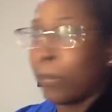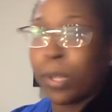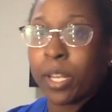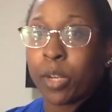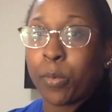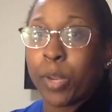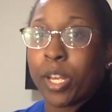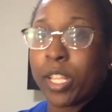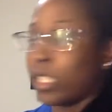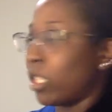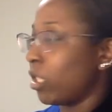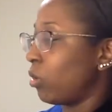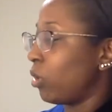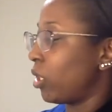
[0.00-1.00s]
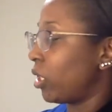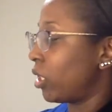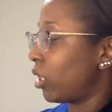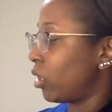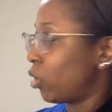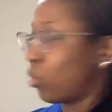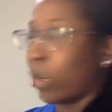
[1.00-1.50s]
But anyway, they send you this
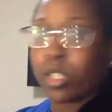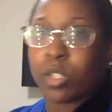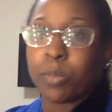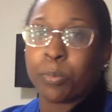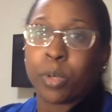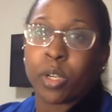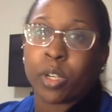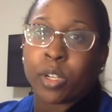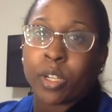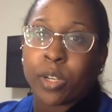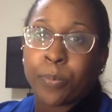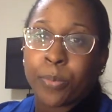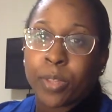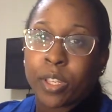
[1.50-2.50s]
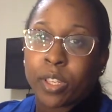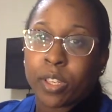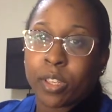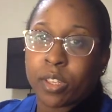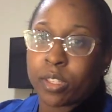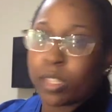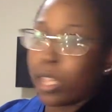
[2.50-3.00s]
instruction book,
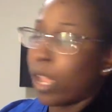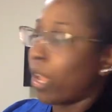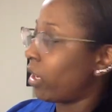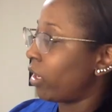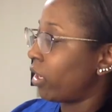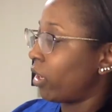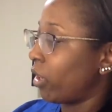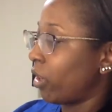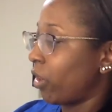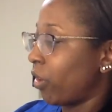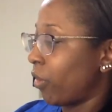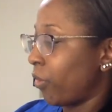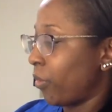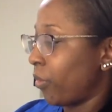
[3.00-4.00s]
kind of